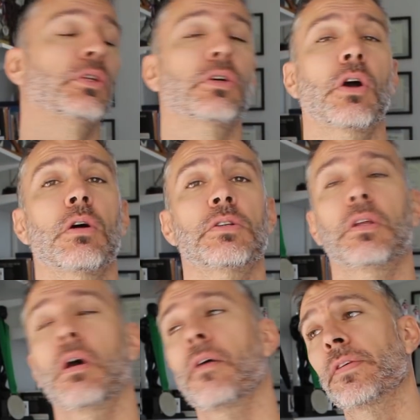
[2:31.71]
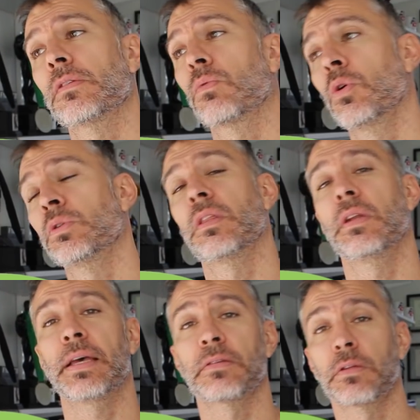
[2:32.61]
to the car to the office, roll to the
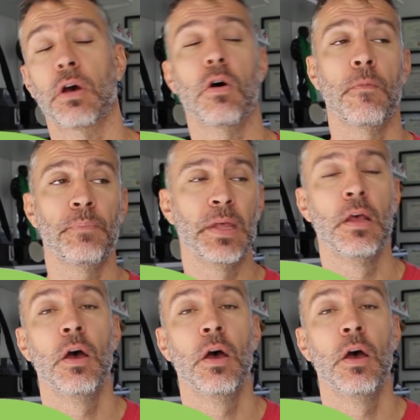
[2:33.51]
desk to home?